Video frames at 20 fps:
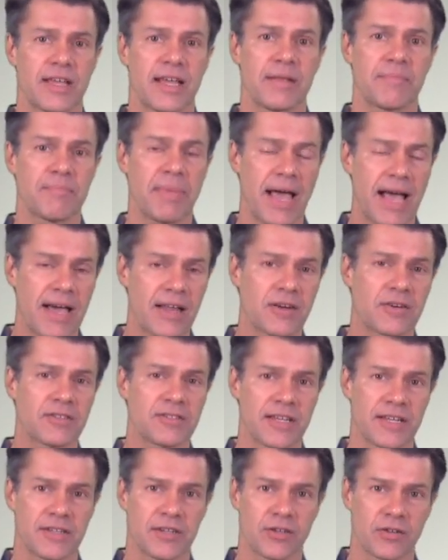and patterns
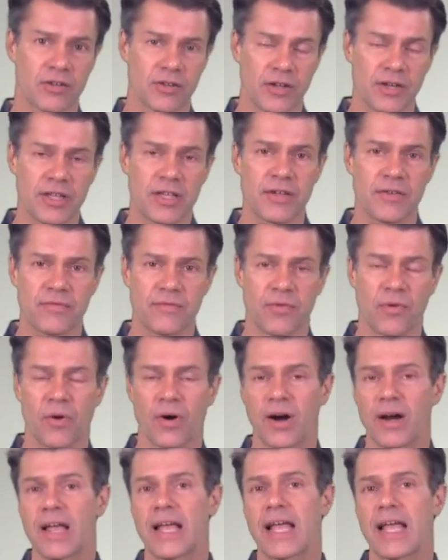that you're looking for